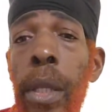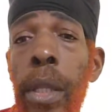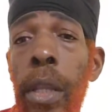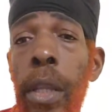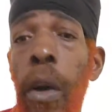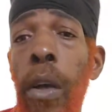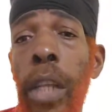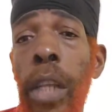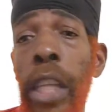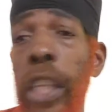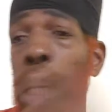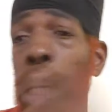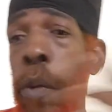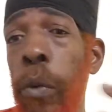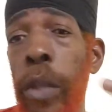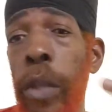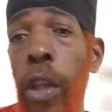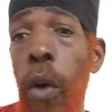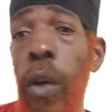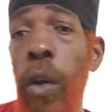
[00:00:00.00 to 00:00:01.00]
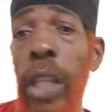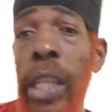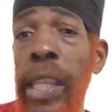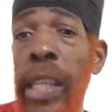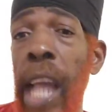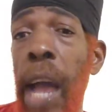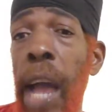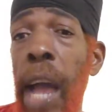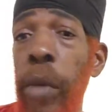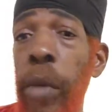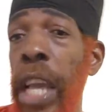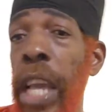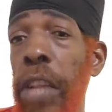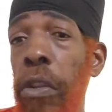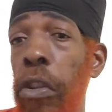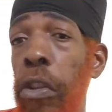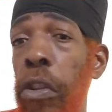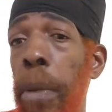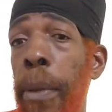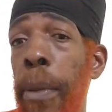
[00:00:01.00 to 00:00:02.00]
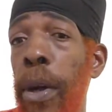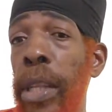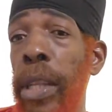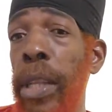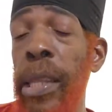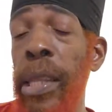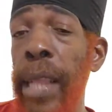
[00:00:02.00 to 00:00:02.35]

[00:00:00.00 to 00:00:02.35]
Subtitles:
The only time we get to know about